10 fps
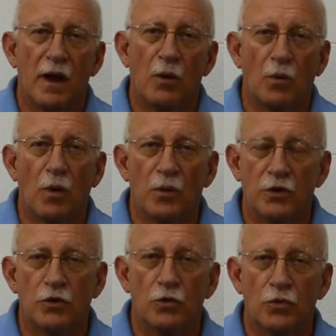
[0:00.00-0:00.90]
at what we
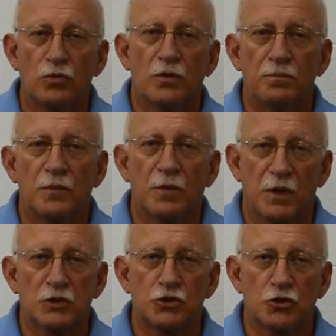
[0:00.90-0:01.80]
do to
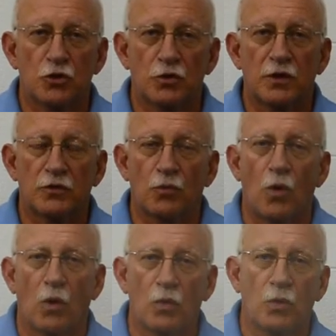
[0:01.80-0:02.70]
make sure that the
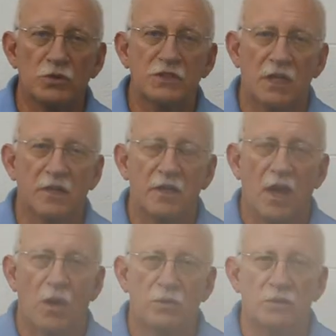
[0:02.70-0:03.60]
roller we're sending
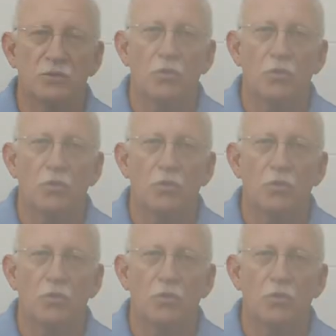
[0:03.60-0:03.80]
out is a